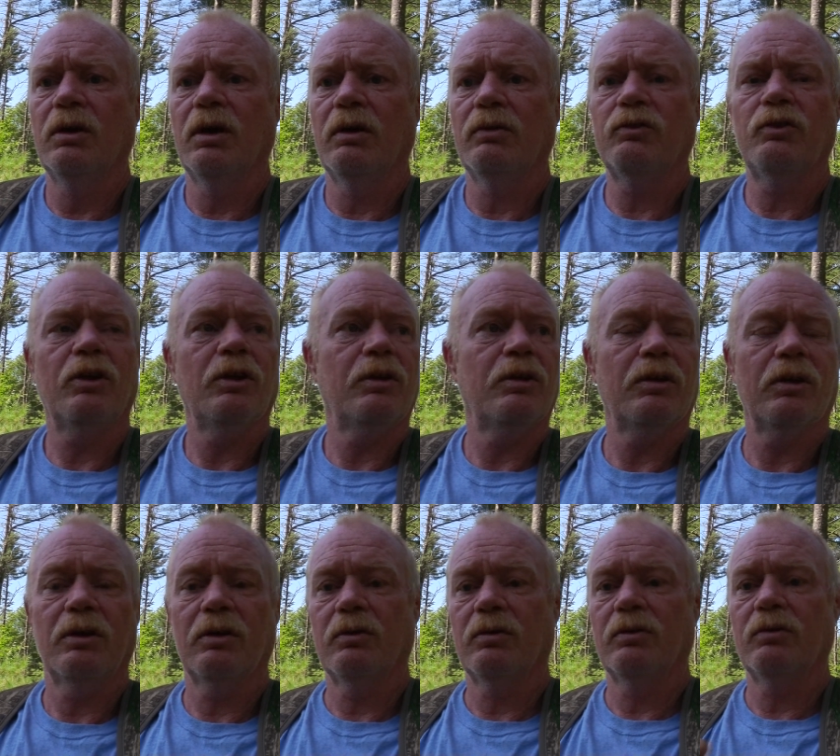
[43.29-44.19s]
I've seen
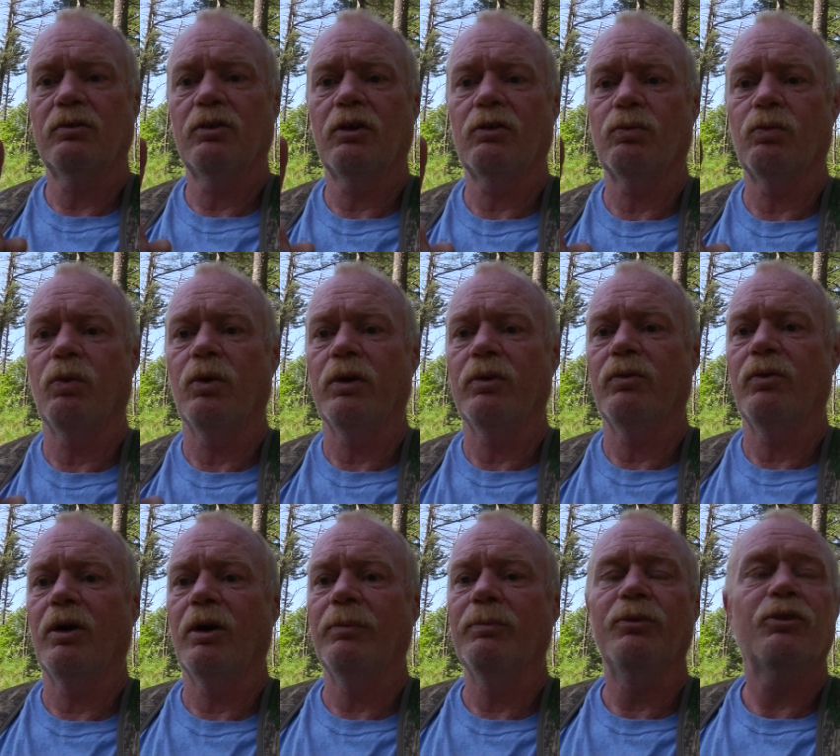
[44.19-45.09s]
just one
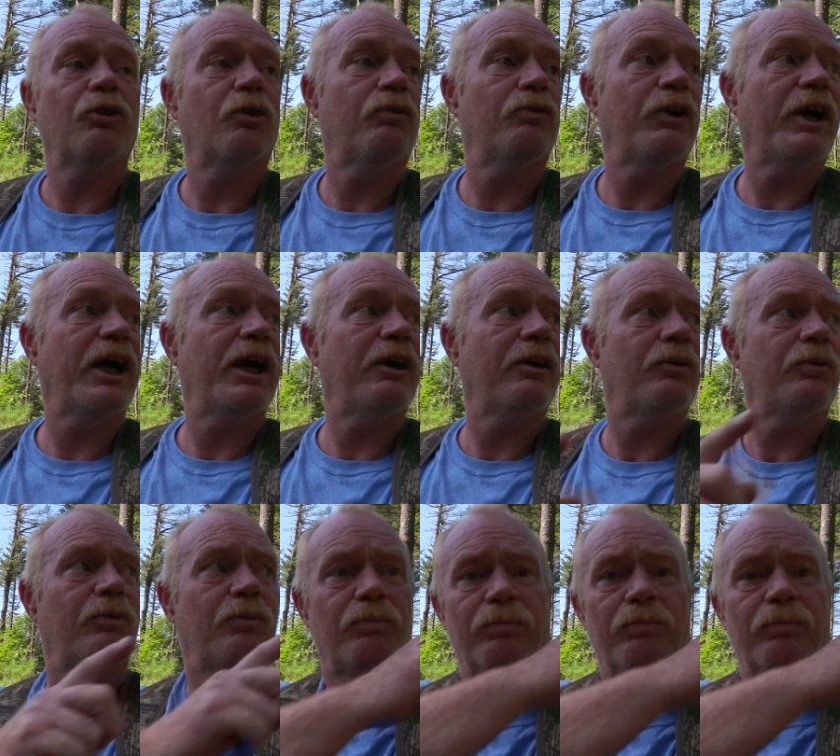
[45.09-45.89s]
rub so far